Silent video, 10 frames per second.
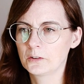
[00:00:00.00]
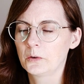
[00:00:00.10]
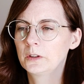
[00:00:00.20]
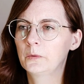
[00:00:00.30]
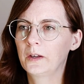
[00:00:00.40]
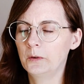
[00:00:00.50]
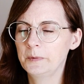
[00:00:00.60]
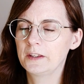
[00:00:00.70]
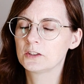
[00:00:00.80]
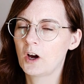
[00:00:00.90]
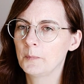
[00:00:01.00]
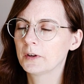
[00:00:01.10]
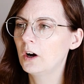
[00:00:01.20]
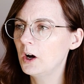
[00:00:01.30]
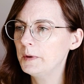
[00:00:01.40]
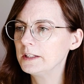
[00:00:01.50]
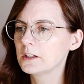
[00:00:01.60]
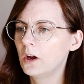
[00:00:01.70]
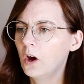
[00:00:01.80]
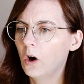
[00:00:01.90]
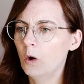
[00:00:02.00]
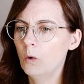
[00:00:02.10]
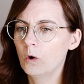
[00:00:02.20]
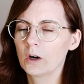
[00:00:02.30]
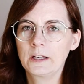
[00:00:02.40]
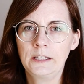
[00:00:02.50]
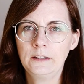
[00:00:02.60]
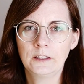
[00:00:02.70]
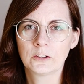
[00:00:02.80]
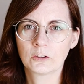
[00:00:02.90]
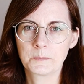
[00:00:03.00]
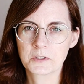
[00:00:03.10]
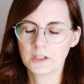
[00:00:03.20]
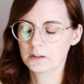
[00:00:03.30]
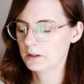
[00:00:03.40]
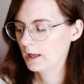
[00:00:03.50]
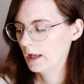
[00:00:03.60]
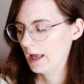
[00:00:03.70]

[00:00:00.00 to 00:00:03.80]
so it will be the top comment, or in the description,